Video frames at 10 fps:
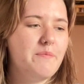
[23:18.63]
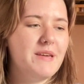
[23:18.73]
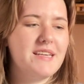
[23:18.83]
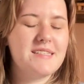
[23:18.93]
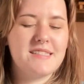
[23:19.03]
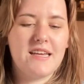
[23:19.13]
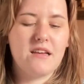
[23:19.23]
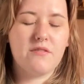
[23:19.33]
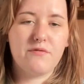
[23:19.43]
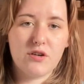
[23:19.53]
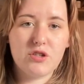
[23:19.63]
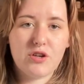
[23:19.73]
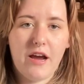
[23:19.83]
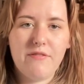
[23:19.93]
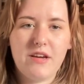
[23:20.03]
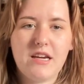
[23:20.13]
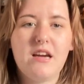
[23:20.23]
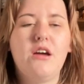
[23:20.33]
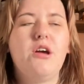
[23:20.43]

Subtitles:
me seeing foot traffic